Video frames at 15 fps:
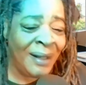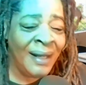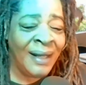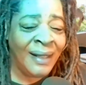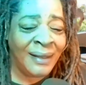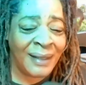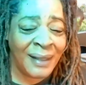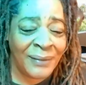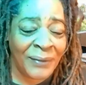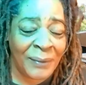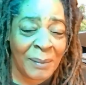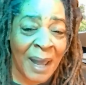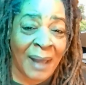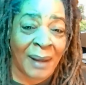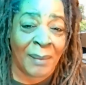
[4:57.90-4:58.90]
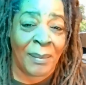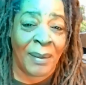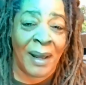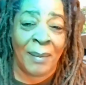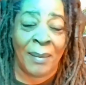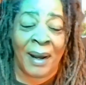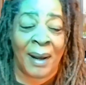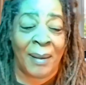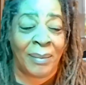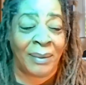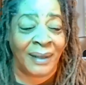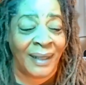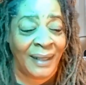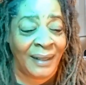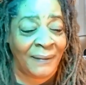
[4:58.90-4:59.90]
she from Alabama, I
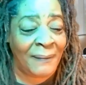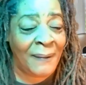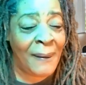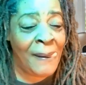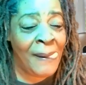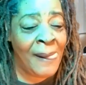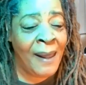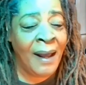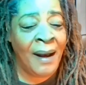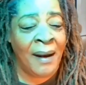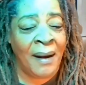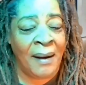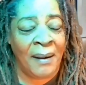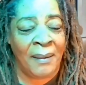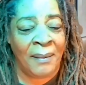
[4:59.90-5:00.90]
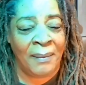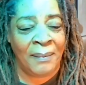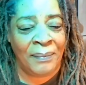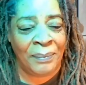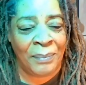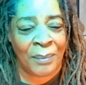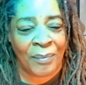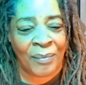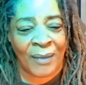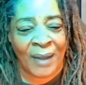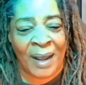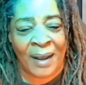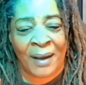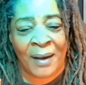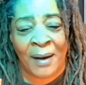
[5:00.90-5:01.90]
believe, um,
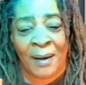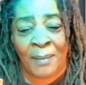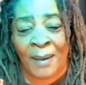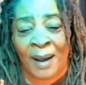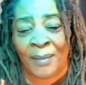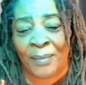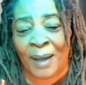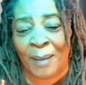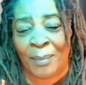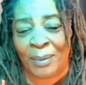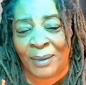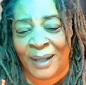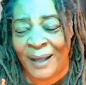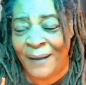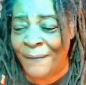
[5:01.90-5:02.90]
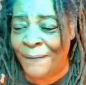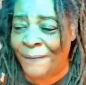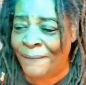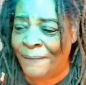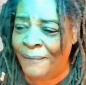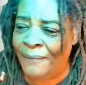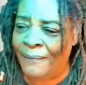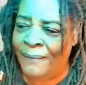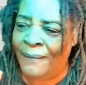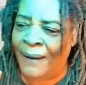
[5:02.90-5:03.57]
and come. I, I believe, I